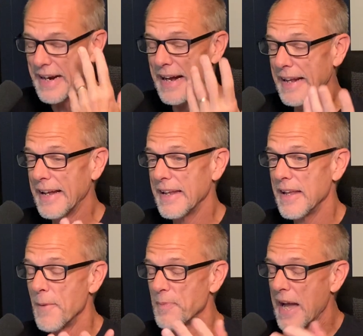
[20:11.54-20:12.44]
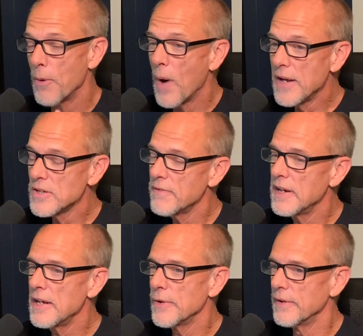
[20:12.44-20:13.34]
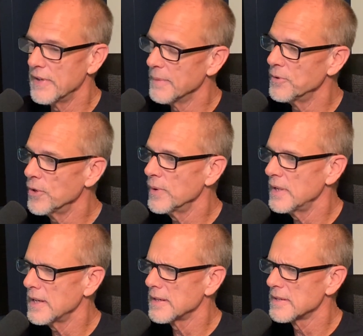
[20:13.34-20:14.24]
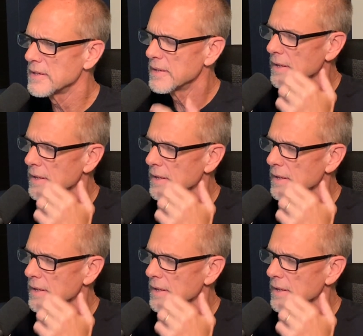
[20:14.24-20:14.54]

I, I watched a video of him doing this,